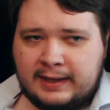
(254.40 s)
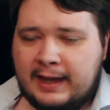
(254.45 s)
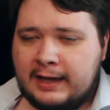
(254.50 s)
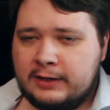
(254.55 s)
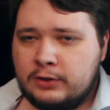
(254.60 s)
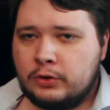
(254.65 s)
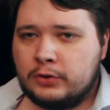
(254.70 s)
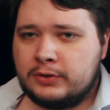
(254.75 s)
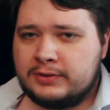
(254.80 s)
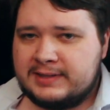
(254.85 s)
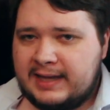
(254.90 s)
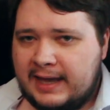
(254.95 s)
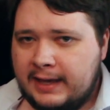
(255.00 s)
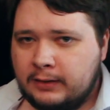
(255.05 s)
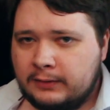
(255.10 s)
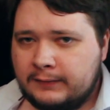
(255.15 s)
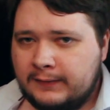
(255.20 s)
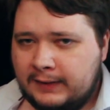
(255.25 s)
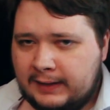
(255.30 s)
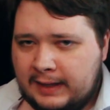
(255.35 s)
cannot
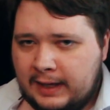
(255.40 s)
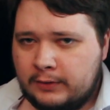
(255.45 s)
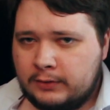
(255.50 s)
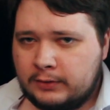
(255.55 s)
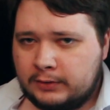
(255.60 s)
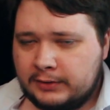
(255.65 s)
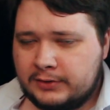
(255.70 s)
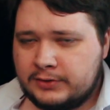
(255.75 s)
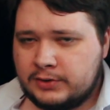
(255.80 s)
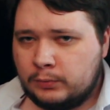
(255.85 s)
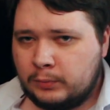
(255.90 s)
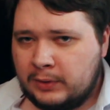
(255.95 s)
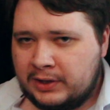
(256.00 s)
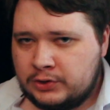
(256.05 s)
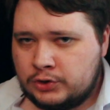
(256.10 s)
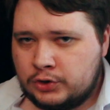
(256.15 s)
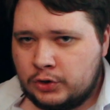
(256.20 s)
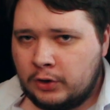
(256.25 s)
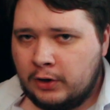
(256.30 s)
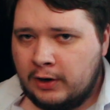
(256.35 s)
tell that Geralt is a
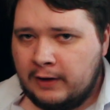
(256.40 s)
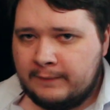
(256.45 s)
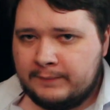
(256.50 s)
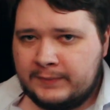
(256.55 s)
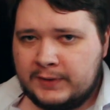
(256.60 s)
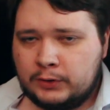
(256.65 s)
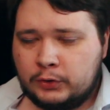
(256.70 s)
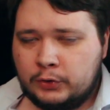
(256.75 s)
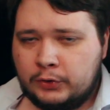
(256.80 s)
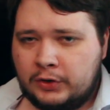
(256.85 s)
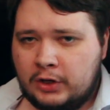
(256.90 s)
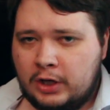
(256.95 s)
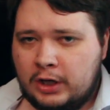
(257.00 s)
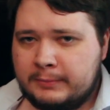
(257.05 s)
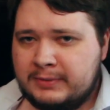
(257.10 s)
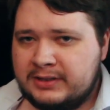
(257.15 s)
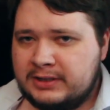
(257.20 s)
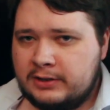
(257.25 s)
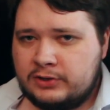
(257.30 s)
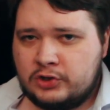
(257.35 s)
Witcher. They look at
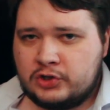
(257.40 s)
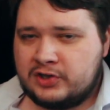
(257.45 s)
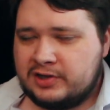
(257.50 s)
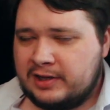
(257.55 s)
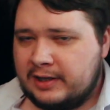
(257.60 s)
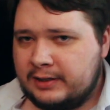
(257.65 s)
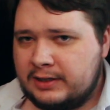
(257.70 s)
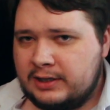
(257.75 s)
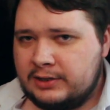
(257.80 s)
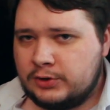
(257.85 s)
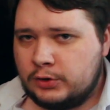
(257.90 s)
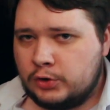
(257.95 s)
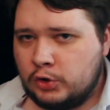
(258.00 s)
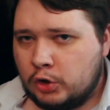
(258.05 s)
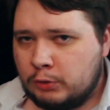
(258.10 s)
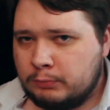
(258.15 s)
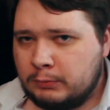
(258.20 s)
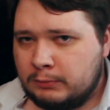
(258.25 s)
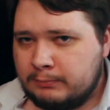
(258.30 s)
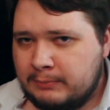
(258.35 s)
him and they just think he's a
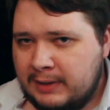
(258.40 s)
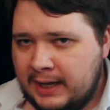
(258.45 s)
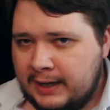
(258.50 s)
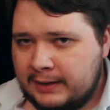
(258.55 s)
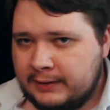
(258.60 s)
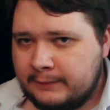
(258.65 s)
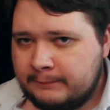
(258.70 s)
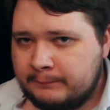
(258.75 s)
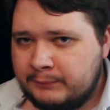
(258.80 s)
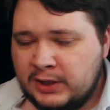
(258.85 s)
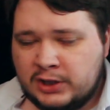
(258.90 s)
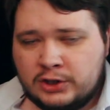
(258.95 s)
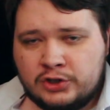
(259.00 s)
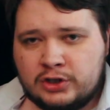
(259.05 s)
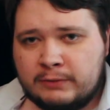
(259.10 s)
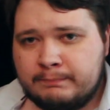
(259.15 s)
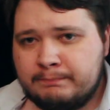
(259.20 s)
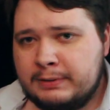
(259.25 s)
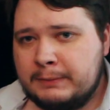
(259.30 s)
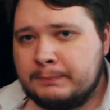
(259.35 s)
normal man.
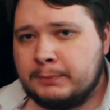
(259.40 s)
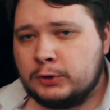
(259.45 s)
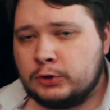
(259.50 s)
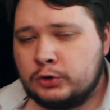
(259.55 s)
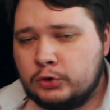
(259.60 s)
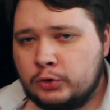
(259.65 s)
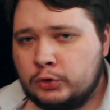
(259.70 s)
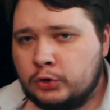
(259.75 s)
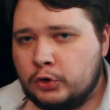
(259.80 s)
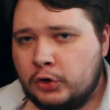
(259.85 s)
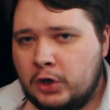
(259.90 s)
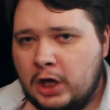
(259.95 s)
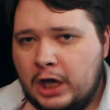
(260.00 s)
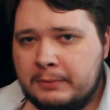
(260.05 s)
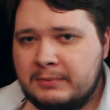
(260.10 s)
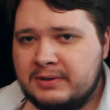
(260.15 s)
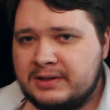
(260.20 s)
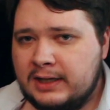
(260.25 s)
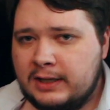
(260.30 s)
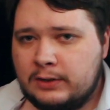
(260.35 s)
Some people do look at
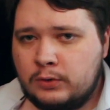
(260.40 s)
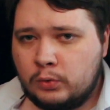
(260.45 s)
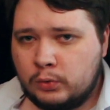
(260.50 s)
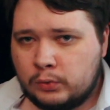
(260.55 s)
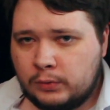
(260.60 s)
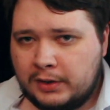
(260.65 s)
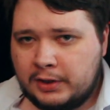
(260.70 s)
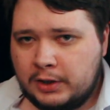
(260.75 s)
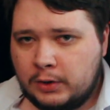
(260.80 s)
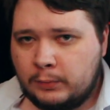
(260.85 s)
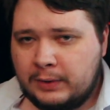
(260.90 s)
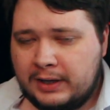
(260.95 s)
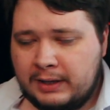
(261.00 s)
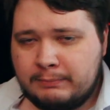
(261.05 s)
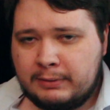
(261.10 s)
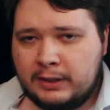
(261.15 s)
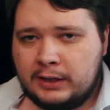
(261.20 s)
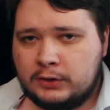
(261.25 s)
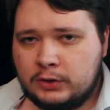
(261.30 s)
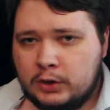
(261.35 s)
him and they know right away,
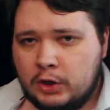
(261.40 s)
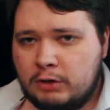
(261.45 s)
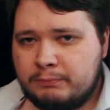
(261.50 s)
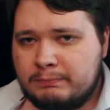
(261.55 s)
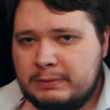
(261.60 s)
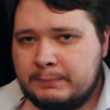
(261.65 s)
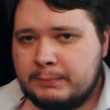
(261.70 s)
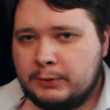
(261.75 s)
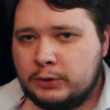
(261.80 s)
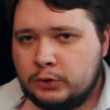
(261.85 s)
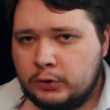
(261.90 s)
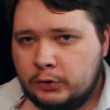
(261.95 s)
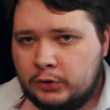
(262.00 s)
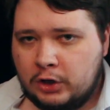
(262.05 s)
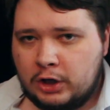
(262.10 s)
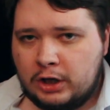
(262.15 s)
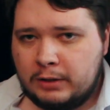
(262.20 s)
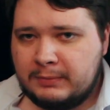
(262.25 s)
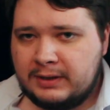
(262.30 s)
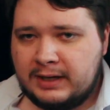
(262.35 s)
but a lot of people
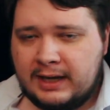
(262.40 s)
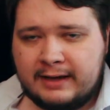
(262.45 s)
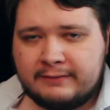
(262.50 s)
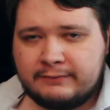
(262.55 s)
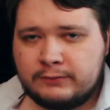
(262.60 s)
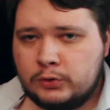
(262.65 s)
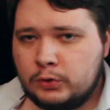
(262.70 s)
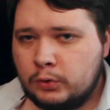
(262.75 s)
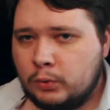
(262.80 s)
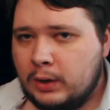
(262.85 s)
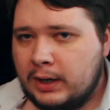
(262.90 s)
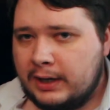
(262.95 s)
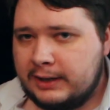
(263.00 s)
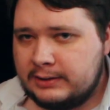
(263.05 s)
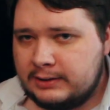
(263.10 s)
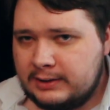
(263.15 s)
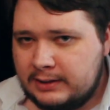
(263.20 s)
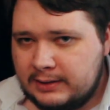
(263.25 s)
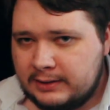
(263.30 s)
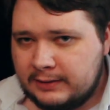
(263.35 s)
look at him and have no
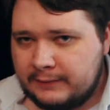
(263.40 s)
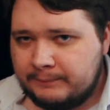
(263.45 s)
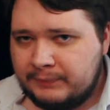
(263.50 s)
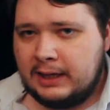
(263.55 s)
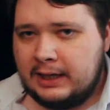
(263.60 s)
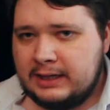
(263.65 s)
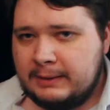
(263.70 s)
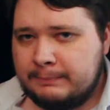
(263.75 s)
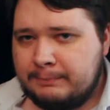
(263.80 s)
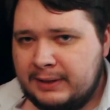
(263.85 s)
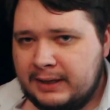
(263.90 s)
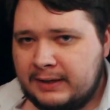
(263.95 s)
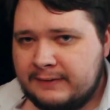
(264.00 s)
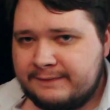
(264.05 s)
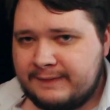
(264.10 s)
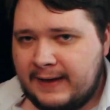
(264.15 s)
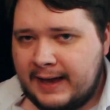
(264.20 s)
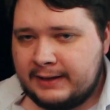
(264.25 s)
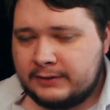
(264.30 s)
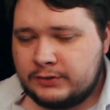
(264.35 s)
idea. And a big
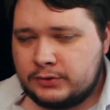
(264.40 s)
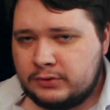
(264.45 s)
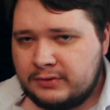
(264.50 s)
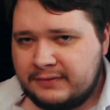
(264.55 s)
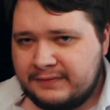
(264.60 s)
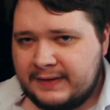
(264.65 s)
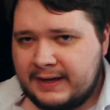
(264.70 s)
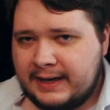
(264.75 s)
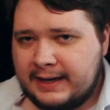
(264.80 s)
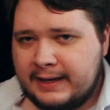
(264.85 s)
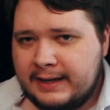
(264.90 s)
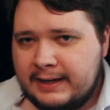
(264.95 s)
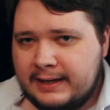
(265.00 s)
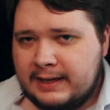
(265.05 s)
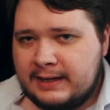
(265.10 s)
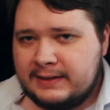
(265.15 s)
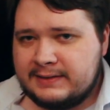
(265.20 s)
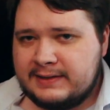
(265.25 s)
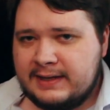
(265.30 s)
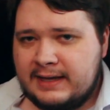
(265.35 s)
factor of that
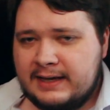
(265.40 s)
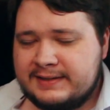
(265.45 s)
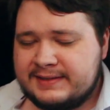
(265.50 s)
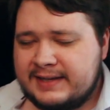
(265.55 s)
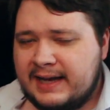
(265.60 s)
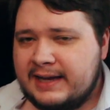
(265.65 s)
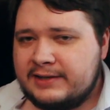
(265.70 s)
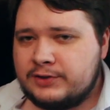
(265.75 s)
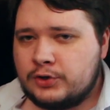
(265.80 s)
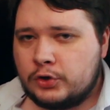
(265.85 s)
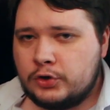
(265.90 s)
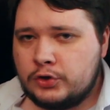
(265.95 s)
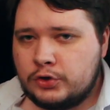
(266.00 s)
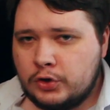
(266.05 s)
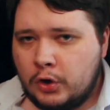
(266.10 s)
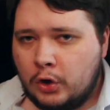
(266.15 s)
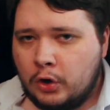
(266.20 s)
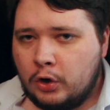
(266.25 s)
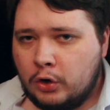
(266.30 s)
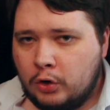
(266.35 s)
is that his eyes are
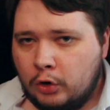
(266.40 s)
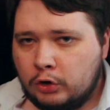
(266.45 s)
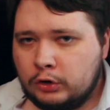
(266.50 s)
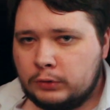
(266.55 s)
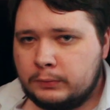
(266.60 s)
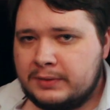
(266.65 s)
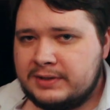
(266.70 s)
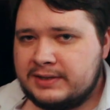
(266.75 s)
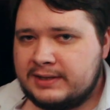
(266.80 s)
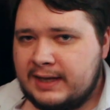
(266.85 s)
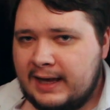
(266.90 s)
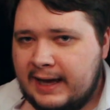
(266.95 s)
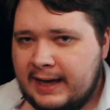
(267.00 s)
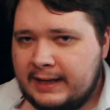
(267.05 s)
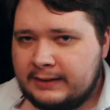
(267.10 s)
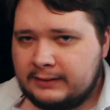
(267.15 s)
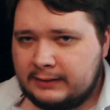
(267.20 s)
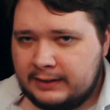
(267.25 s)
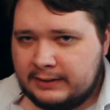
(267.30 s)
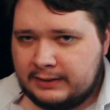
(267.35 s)
not always
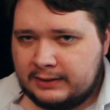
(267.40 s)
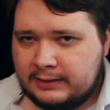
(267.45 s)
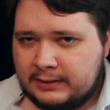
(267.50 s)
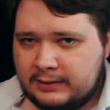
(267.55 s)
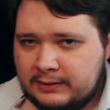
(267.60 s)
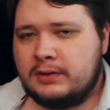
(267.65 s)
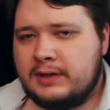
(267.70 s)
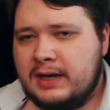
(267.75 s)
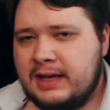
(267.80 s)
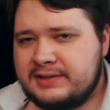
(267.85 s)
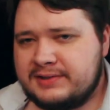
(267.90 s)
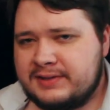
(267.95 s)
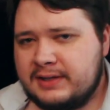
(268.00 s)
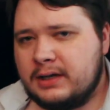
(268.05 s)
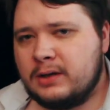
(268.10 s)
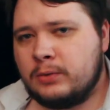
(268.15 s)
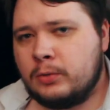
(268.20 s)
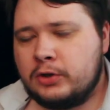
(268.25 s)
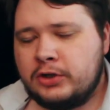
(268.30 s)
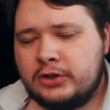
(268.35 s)
cat-like. The next
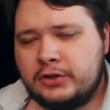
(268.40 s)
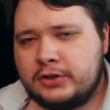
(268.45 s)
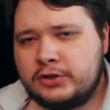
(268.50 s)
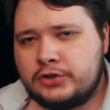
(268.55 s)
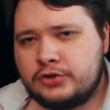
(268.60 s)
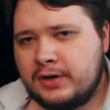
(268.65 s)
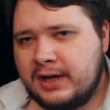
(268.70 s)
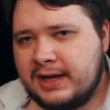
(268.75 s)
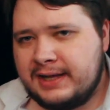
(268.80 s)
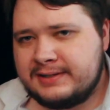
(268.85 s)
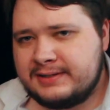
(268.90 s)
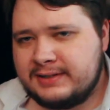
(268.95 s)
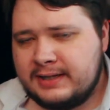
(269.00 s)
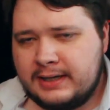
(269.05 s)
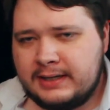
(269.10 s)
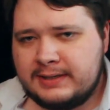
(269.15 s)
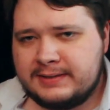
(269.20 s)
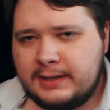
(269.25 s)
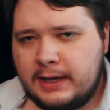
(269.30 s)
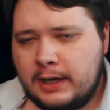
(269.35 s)
thing I want to address
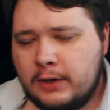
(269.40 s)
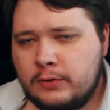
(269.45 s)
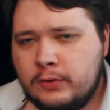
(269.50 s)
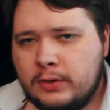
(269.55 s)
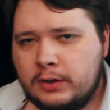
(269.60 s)
is how